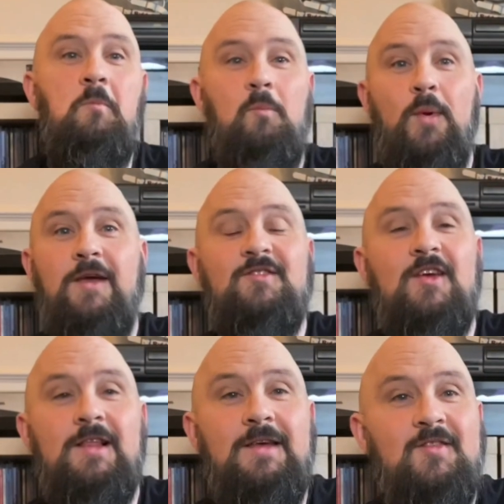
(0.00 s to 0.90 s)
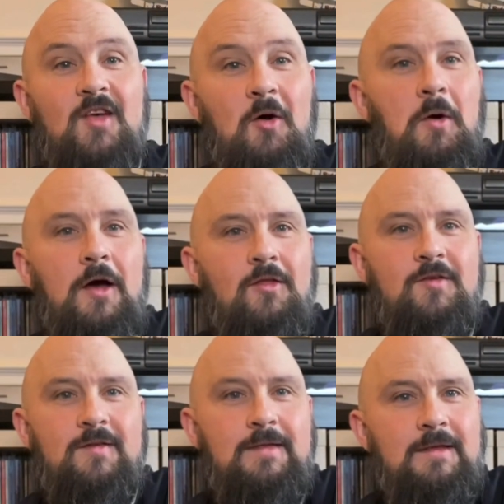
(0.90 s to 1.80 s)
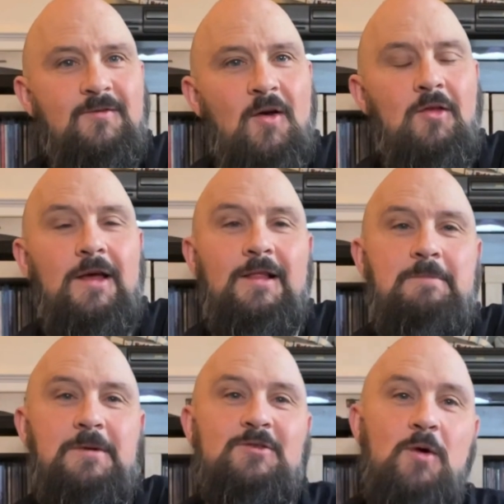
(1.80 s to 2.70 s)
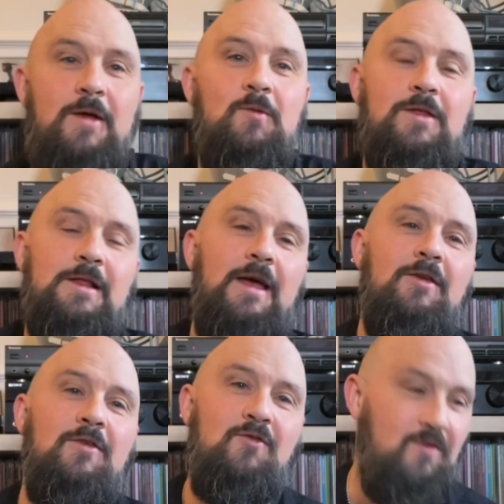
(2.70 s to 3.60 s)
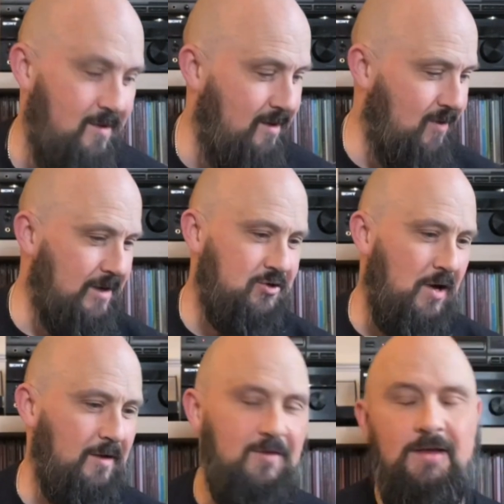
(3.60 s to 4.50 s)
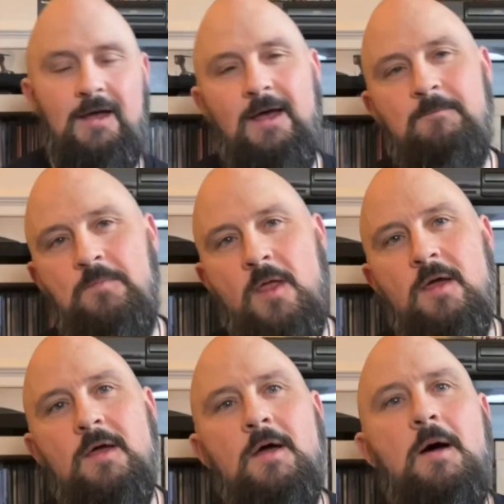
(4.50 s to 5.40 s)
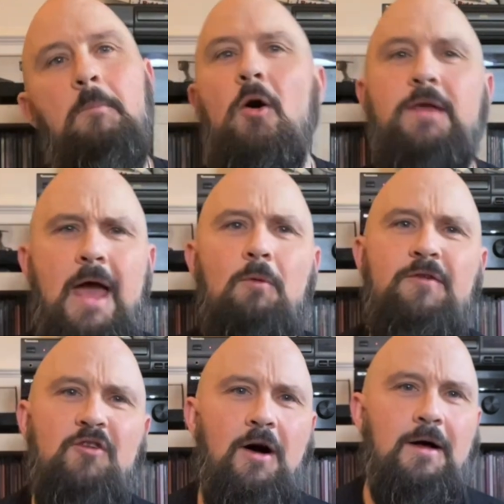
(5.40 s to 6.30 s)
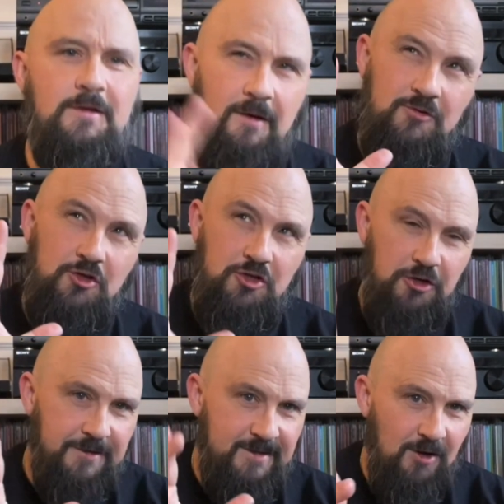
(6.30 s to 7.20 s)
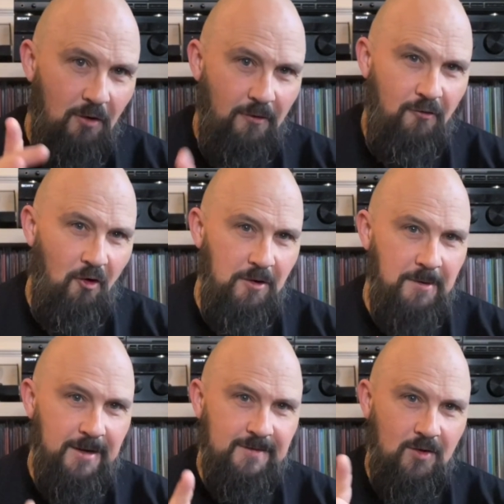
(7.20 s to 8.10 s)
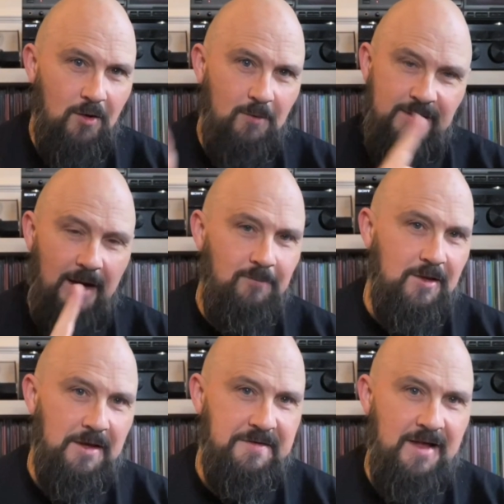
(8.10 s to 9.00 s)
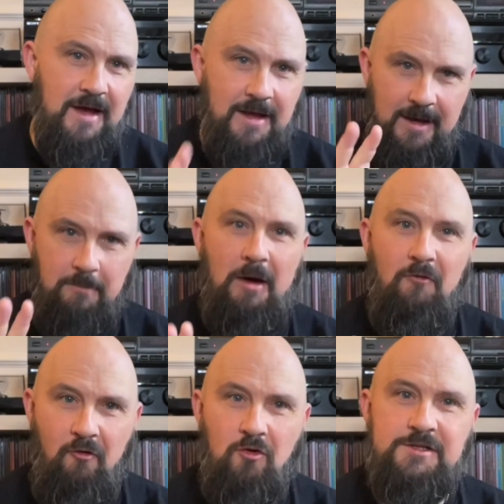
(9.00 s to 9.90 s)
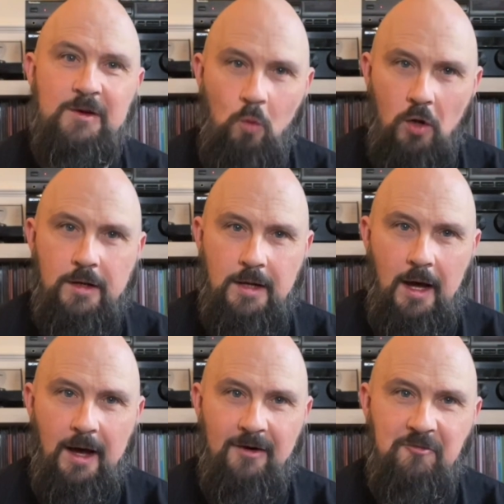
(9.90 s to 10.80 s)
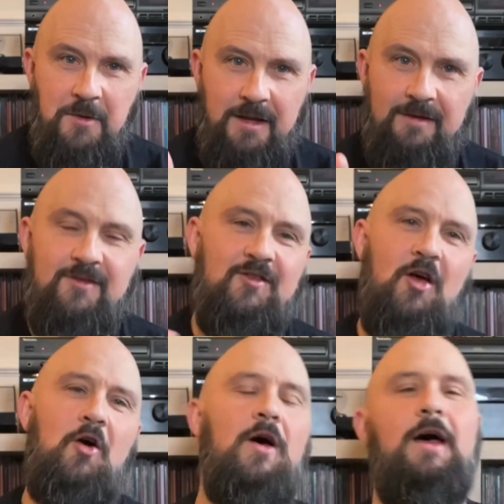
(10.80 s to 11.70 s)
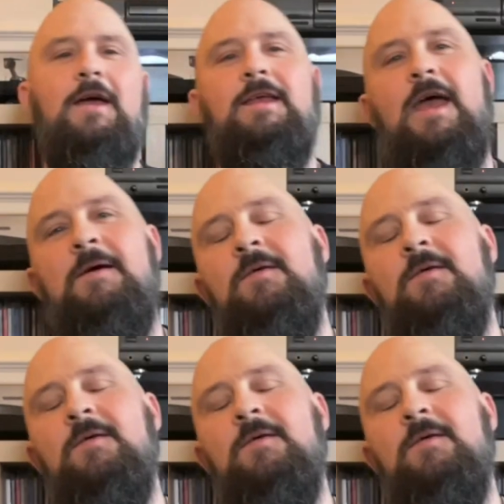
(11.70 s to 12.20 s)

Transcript: basically. So there's very little in between with the length of our tracks. But yeah, we've got just over 40 minutes. I think we timed it last night at about 41 and a half minutes. So yeah,